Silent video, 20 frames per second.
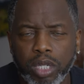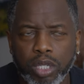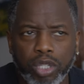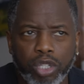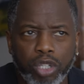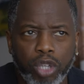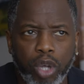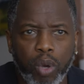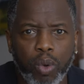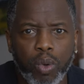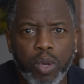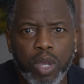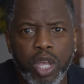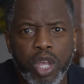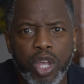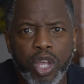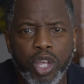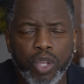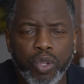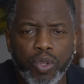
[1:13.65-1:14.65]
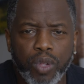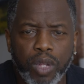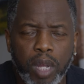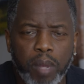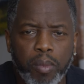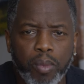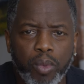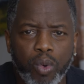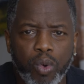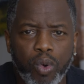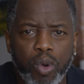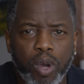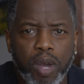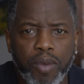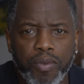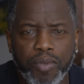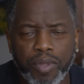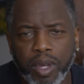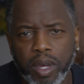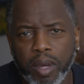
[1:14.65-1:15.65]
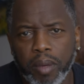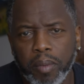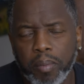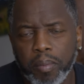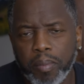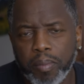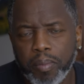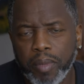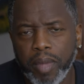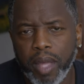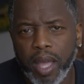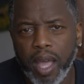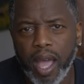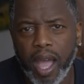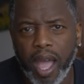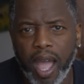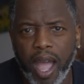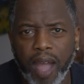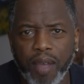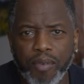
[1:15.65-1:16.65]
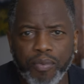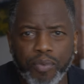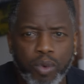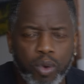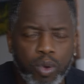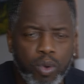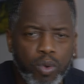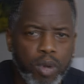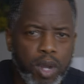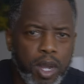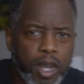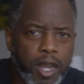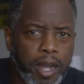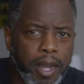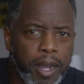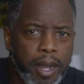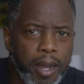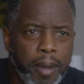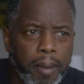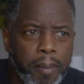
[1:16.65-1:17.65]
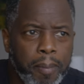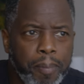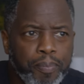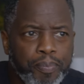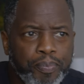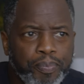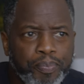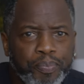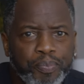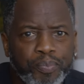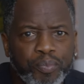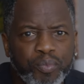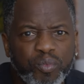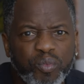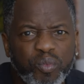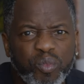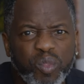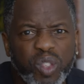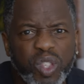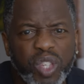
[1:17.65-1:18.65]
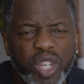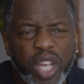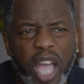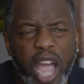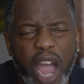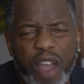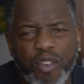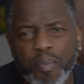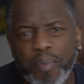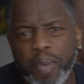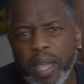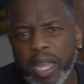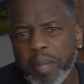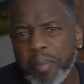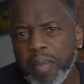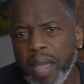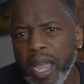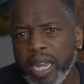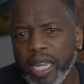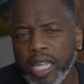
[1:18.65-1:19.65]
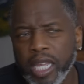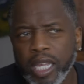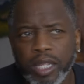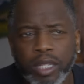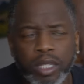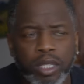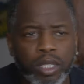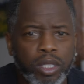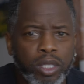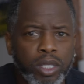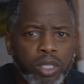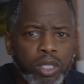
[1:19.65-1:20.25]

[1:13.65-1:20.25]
So you get more of the Afro-Panamanian,